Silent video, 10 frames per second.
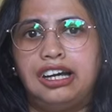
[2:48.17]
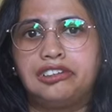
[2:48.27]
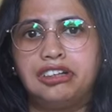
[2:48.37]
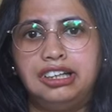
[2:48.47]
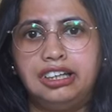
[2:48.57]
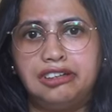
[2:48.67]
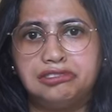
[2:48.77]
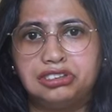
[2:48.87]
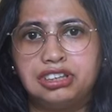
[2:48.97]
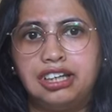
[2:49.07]
I really
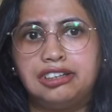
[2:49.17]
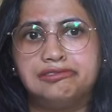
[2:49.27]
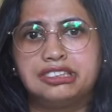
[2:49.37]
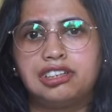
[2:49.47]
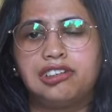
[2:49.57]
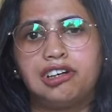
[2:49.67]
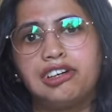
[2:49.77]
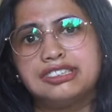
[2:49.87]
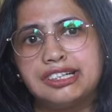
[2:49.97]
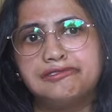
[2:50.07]
appreciate Mr.
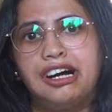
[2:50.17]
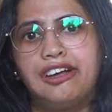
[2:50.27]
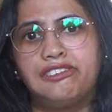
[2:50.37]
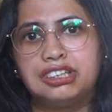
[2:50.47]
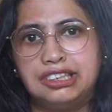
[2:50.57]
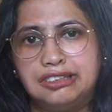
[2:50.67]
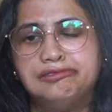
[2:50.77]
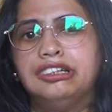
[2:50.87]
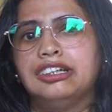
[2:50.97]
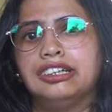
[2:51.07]
Kamra Sangma and the team,
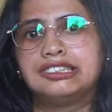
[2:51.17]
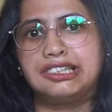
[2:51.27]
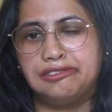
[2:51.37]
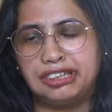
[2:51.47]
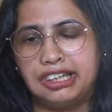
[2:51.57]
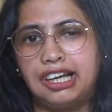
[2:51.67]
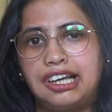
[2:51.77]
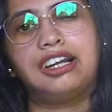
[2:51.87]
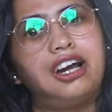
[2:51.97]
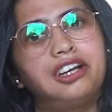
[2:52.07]
CM Connect,
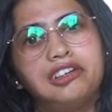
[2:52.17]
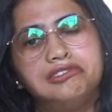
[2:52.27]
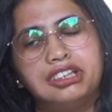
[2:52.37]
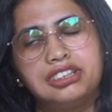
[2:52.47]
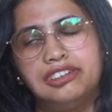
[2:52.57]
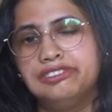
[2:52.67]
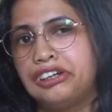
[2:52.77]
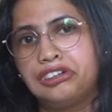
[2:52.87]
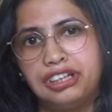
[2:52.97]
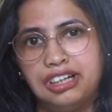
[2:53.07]
and I wish a
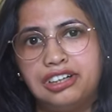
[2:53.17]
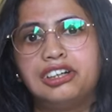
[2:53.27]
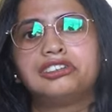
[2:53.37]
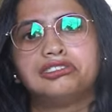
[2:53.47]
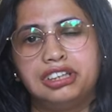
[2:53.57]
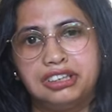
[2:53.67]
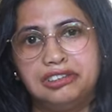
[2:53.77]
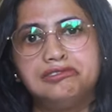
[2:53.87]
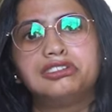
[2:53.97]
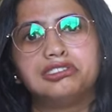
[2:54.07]
very good luck to the
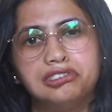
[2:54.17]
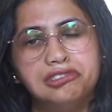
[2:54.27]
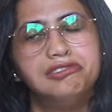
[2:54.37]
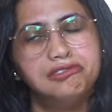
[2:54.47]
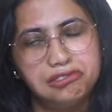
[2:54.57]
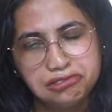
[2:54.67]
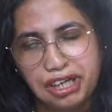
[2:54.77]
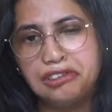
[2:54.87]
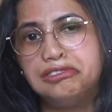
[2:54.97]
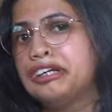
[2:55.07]
team to do
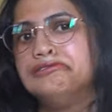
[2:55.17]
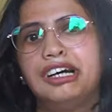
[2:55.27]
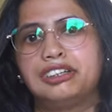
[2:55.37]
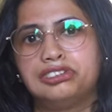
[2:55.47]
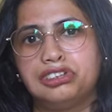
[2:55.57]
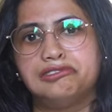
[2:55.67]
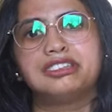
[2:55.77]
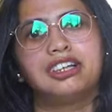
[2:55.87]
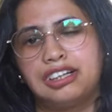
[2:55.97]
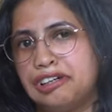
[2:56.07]
way better jobs
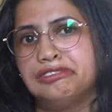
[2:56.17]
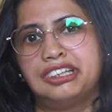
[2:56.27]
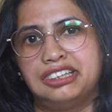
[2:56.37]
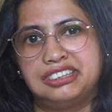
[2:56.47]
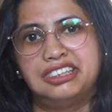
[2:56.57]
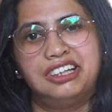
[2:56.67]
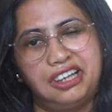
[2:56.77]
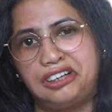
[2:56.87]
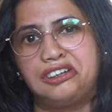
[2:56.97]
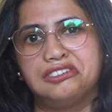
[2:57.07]
in coming days.
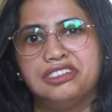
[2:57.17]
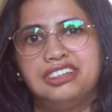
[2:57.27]
Thank you.